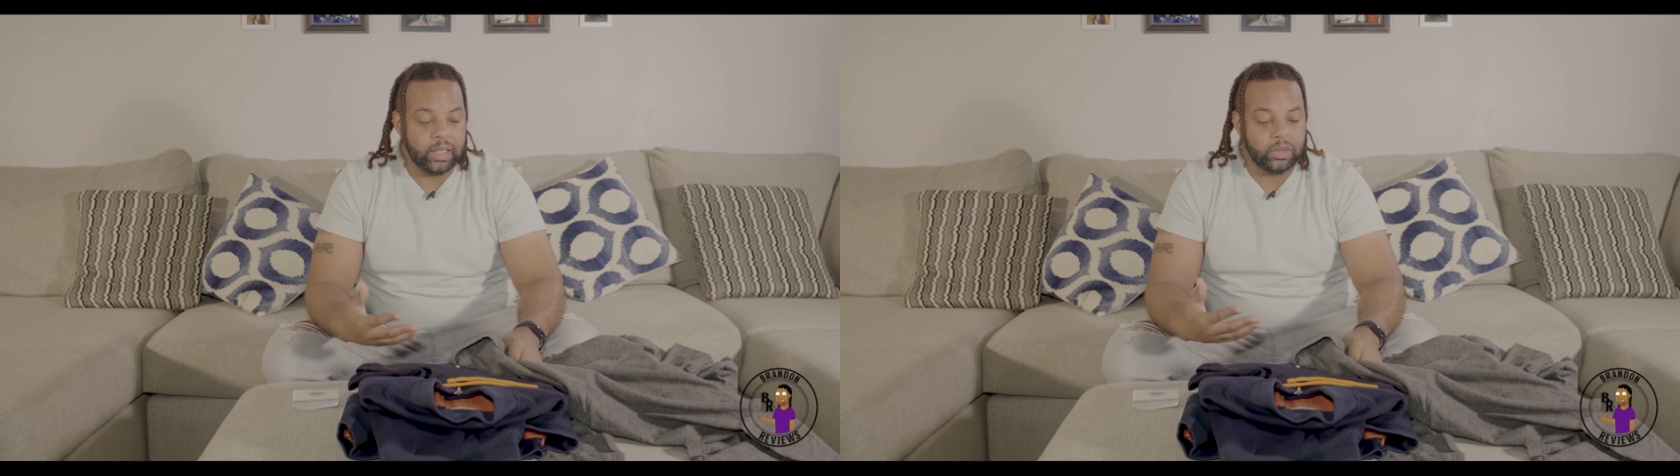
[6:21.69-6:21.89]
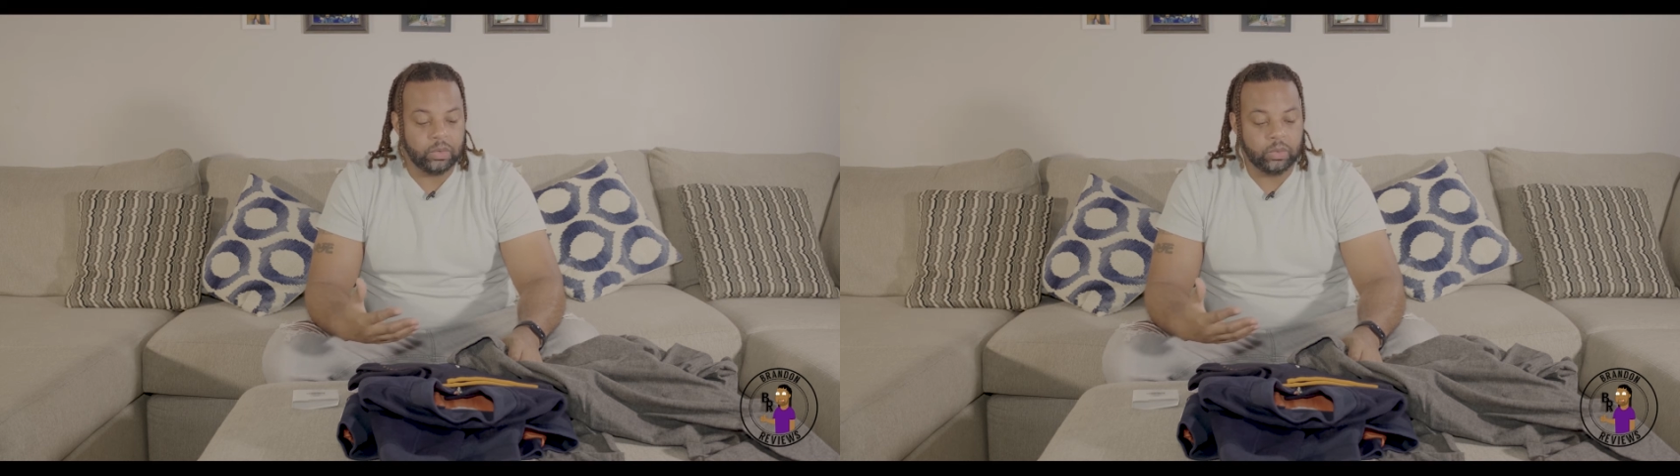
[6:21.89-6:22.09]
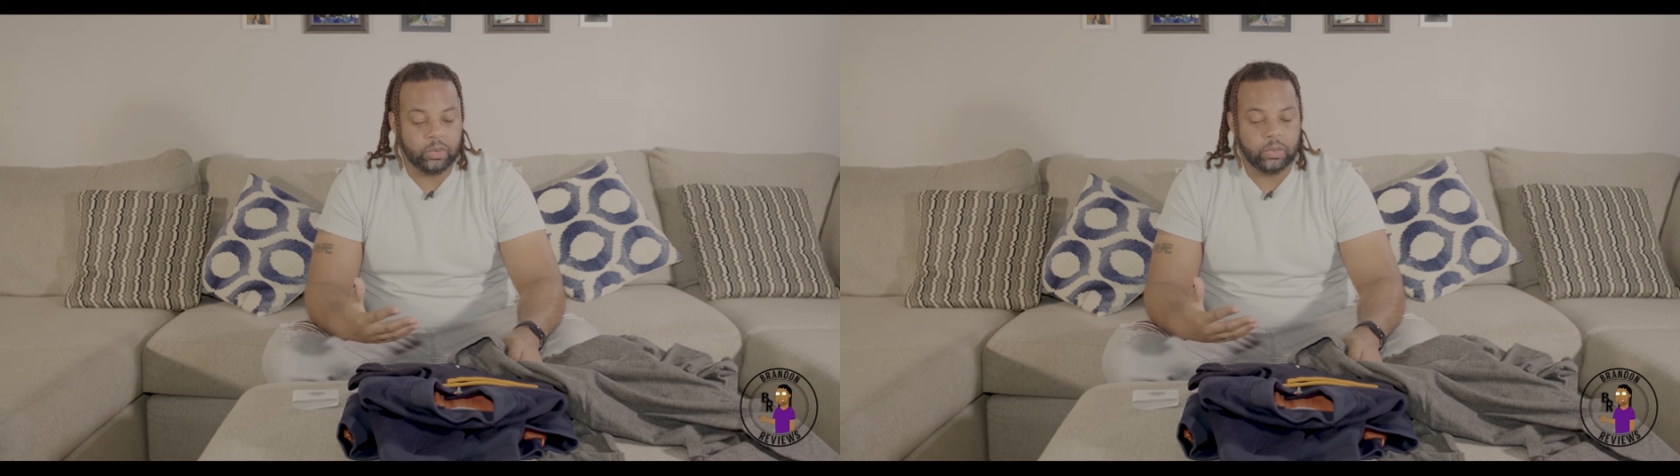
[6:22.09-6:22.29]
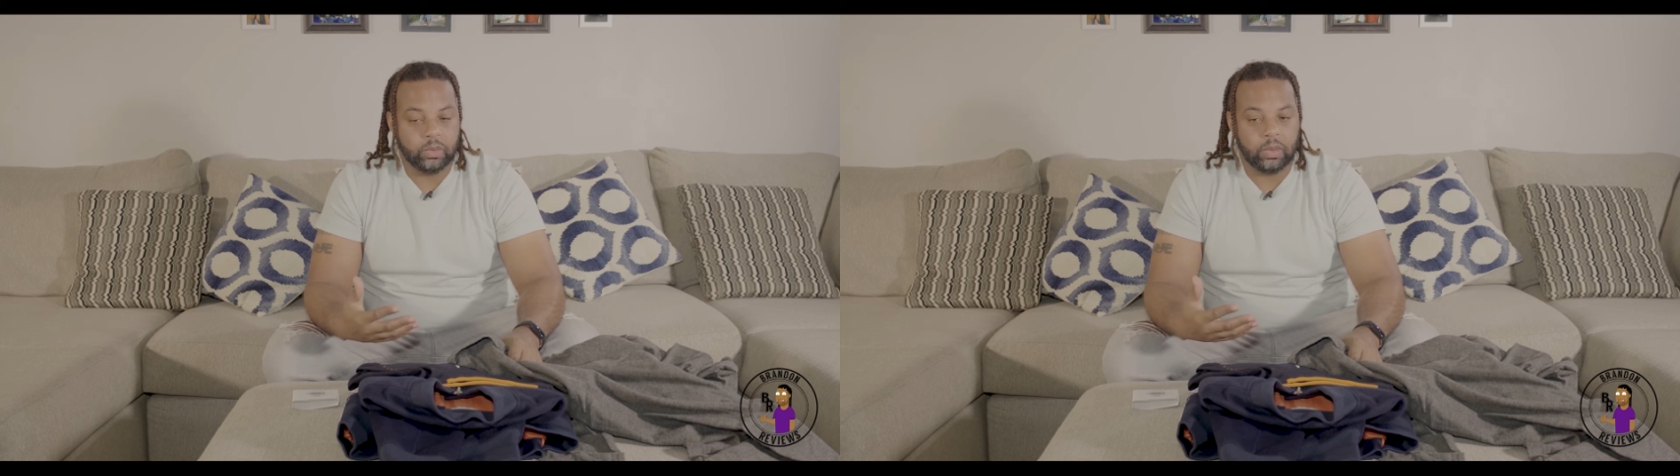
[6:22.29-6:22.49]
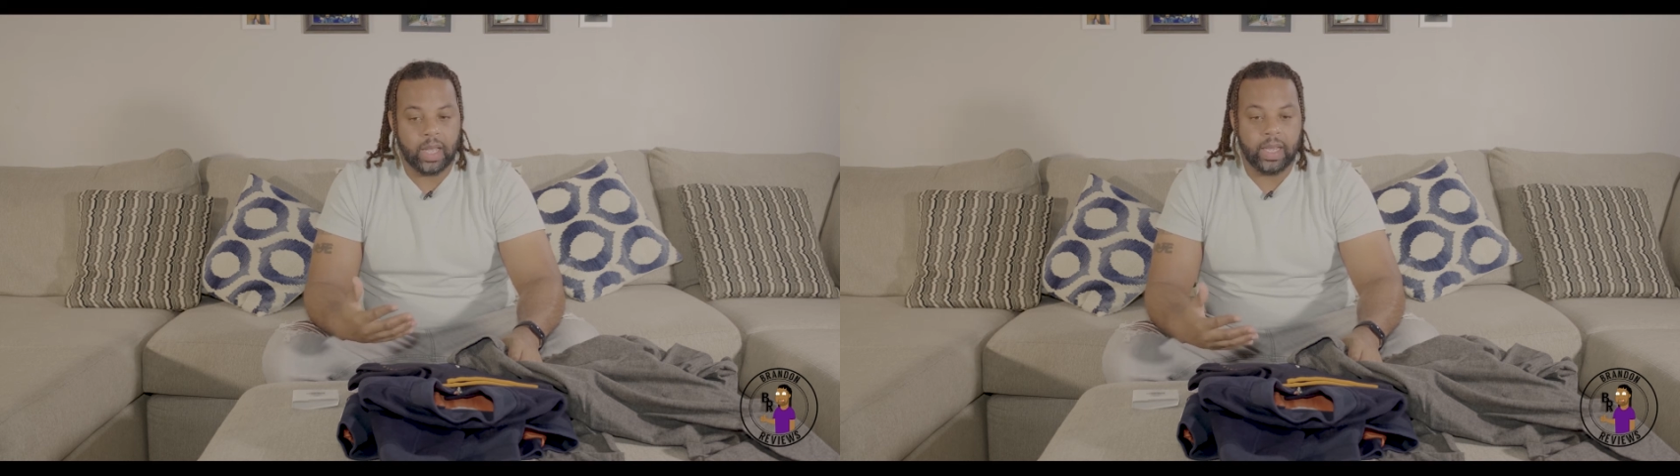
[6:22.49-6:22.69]
I do
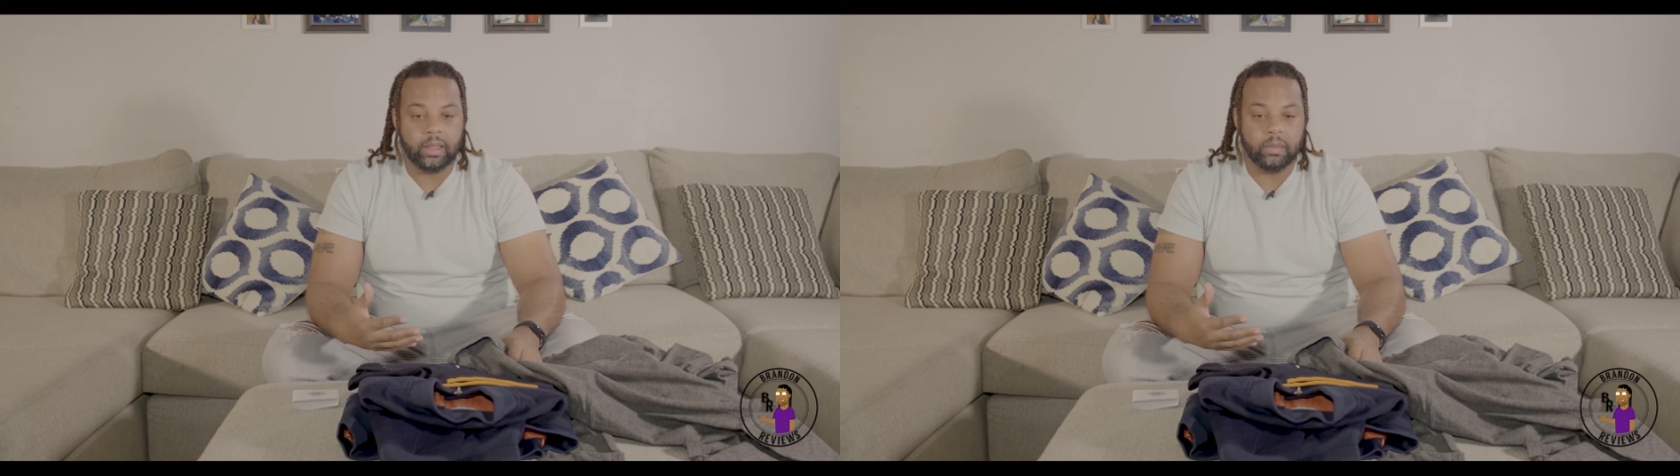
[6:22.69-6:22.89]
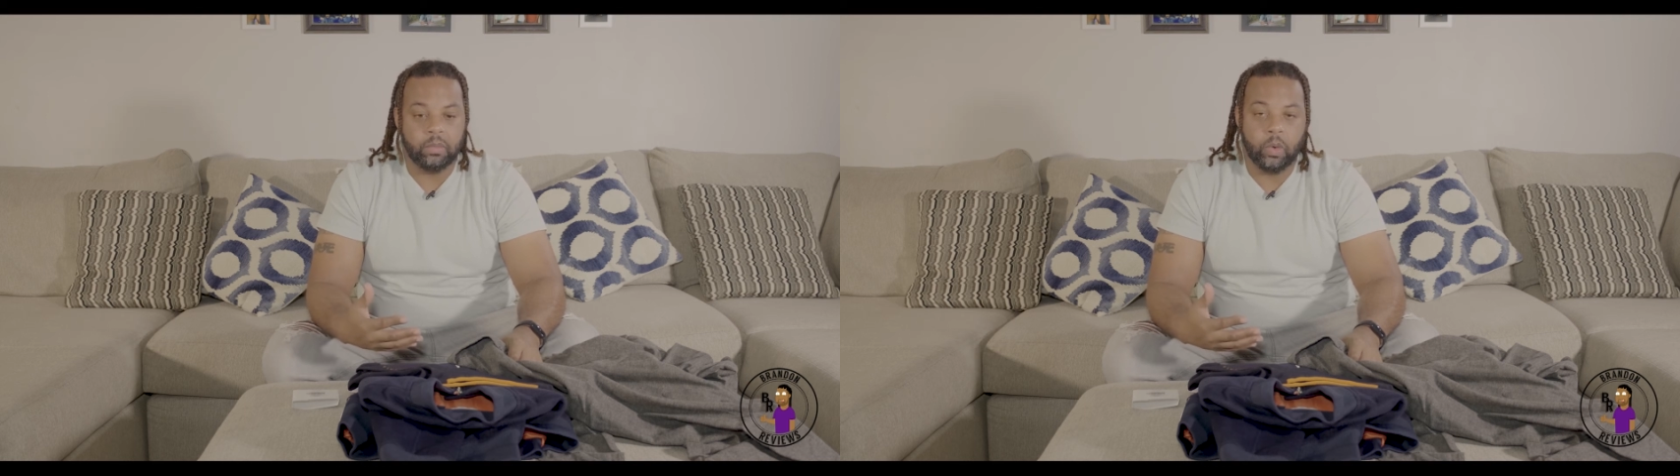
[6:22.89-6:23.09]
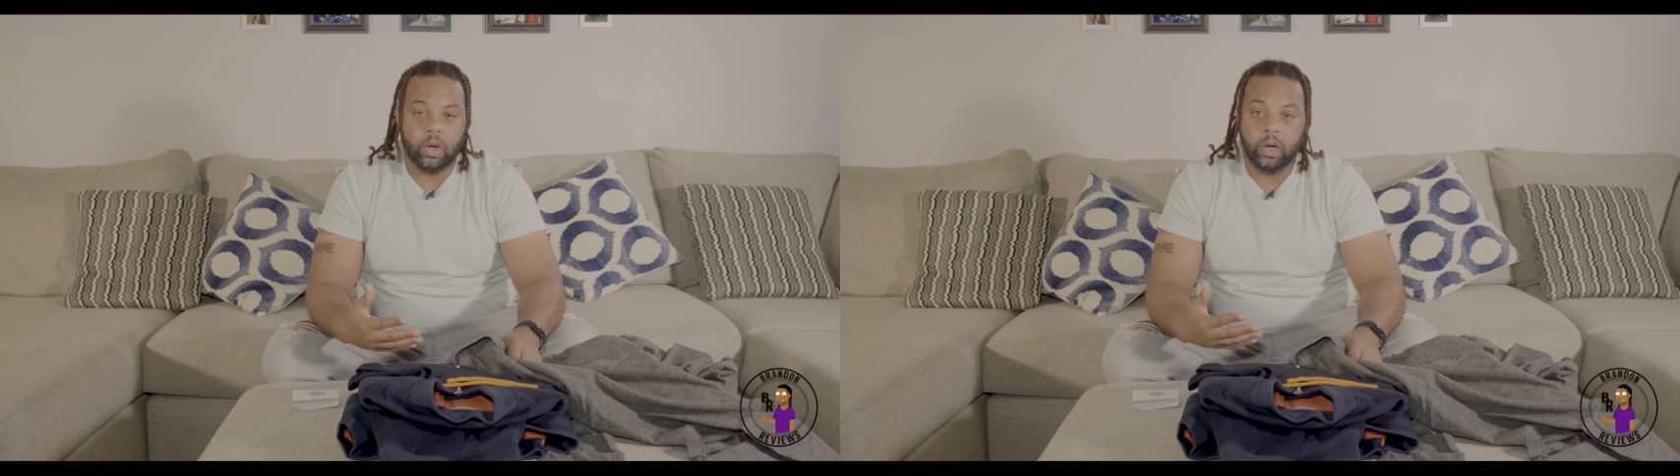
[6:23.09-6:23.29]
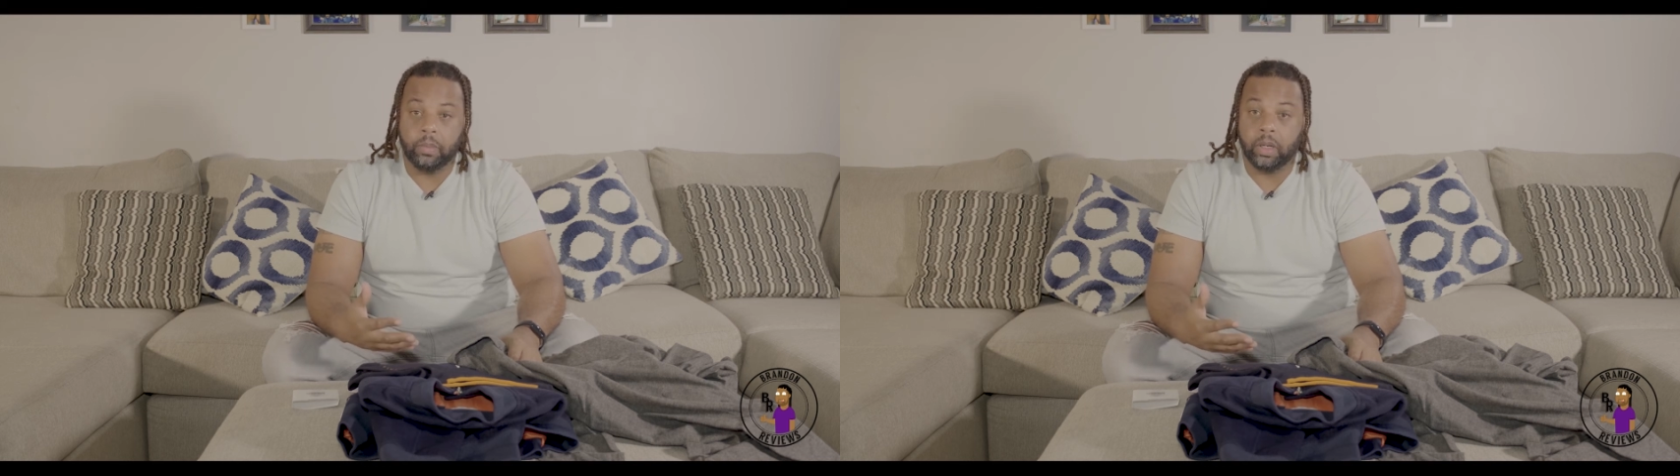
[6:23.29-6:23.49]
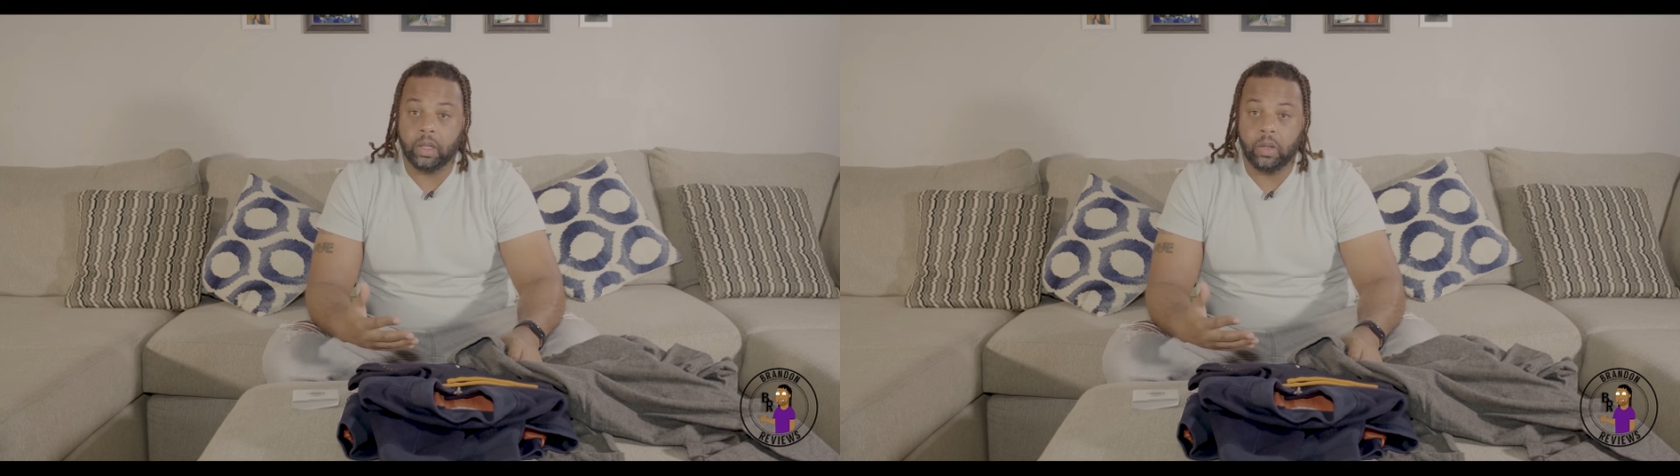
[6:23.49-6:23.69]
like more
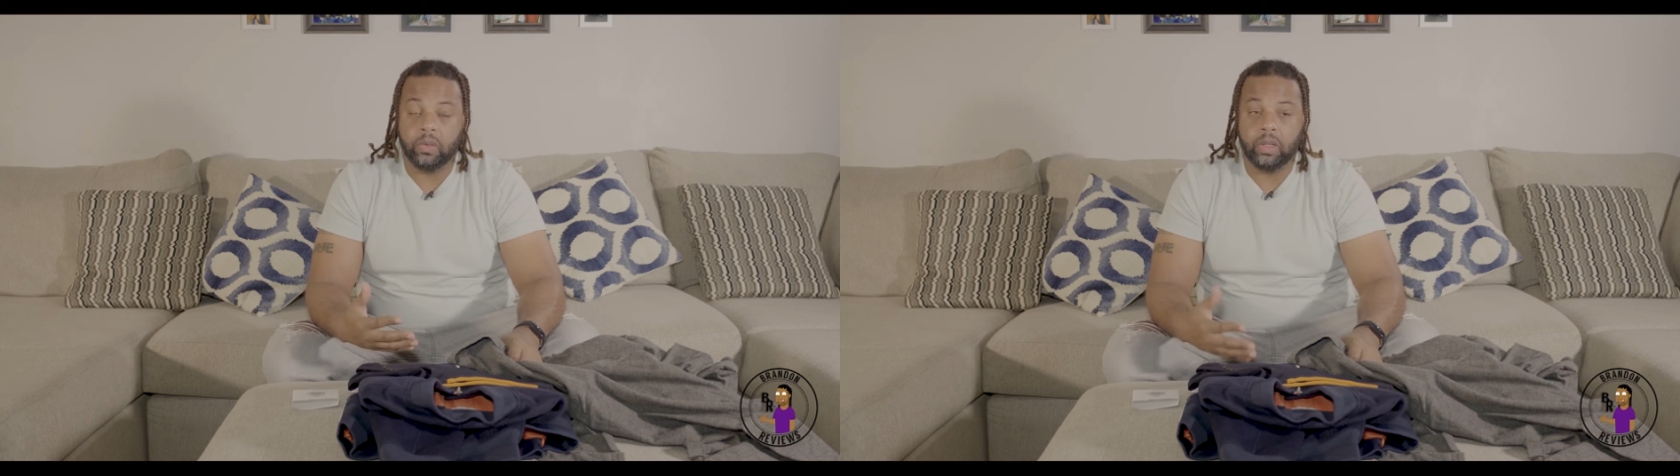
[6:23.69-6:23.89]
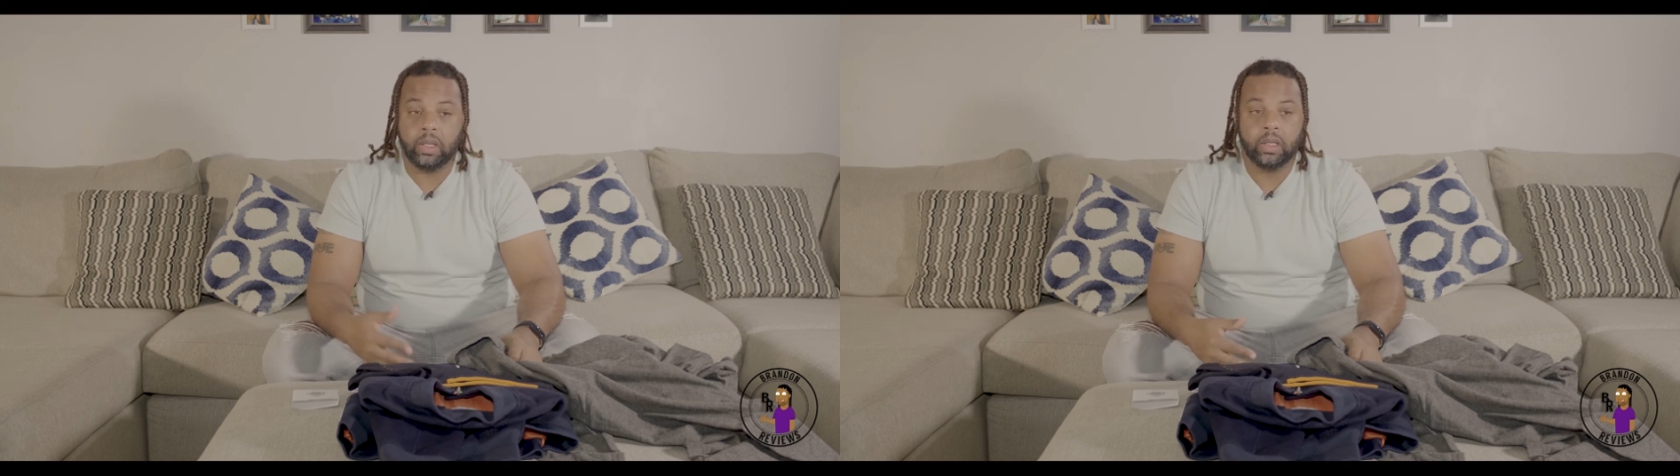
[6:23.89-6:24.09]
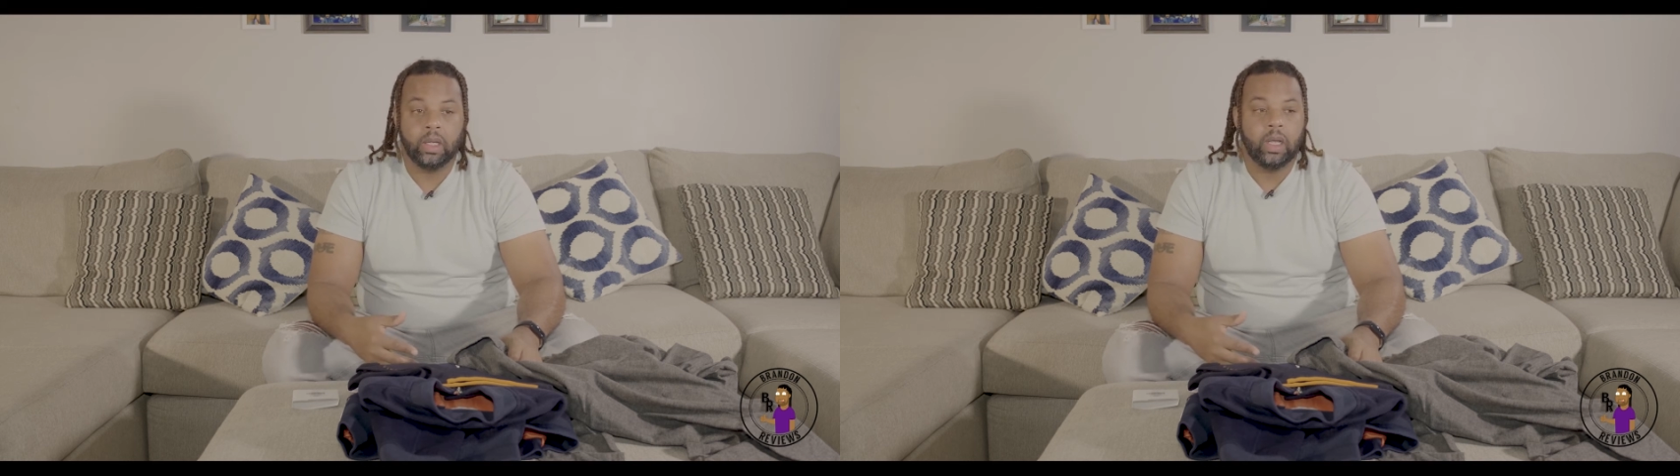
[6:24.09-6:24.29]
urban clothing.